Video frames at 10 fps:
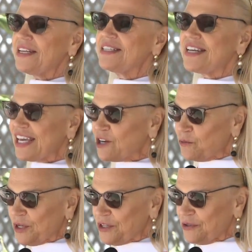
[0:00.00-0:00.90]
take it
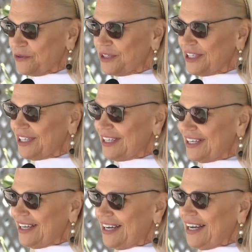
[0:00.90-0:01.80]
with you.
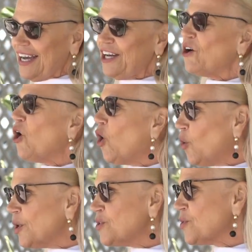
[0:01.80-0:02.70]
And always